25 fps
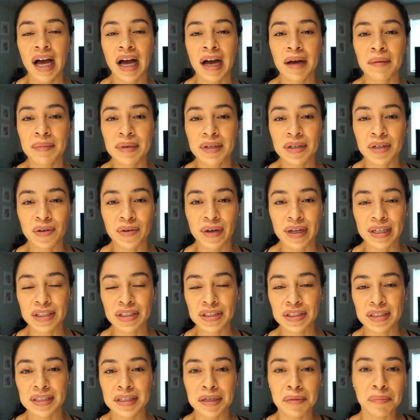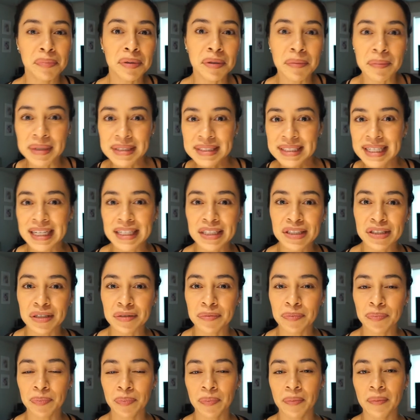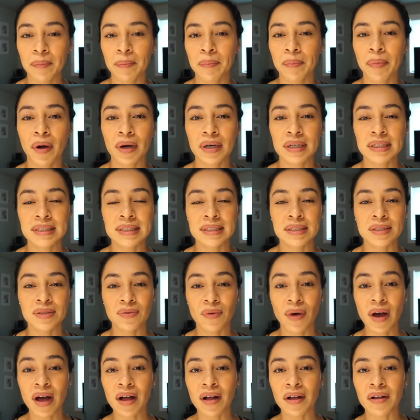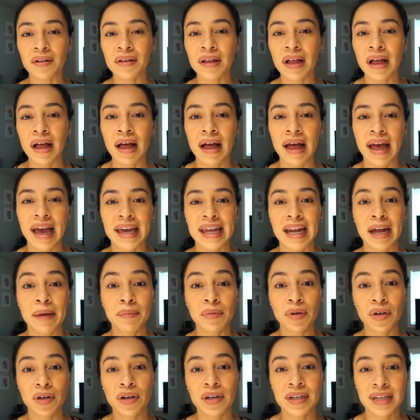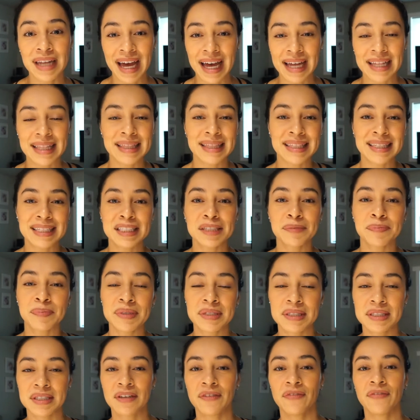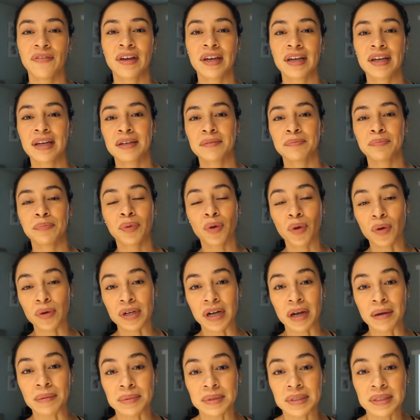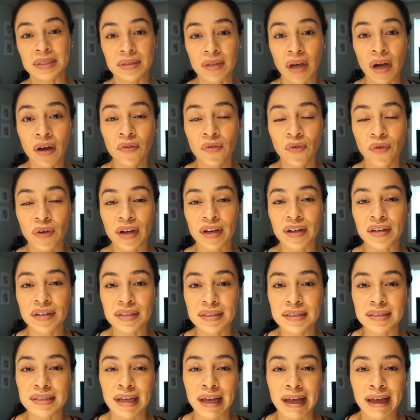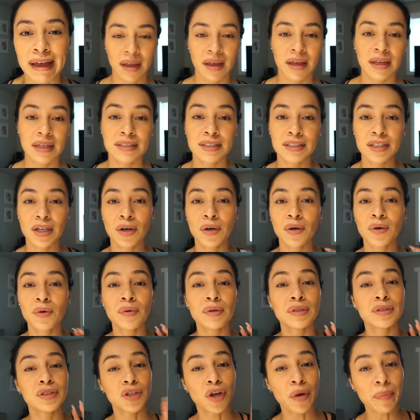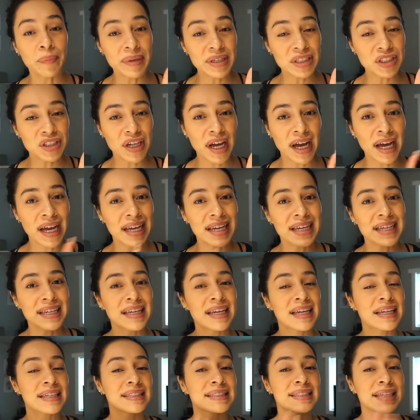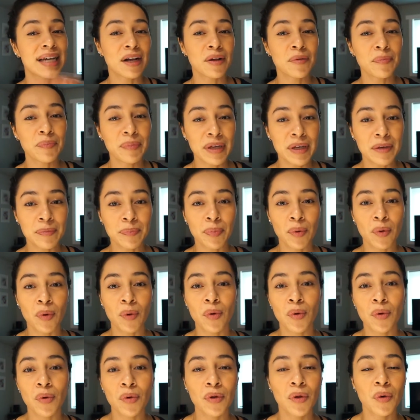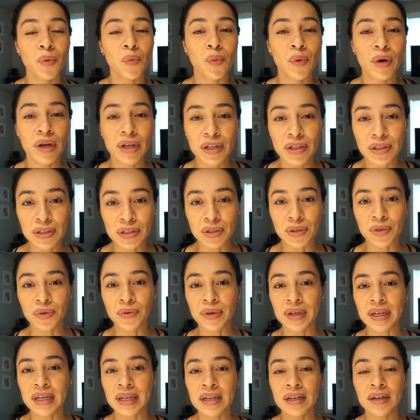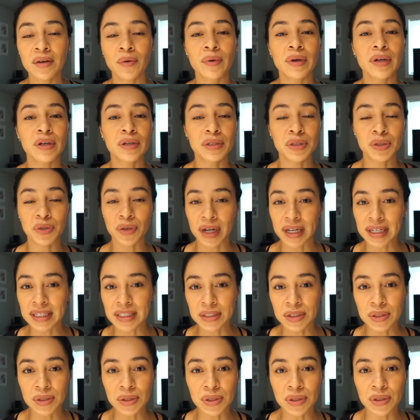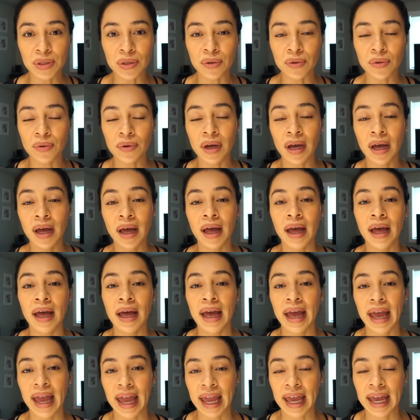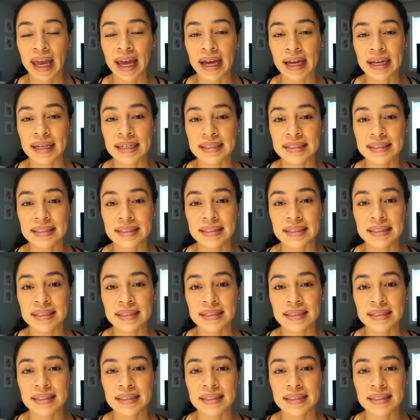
integration, implementation parts as well, and I'm good at these specific programs and softwares. So don't be shy, tell people what you're doing, what you're trying to do, and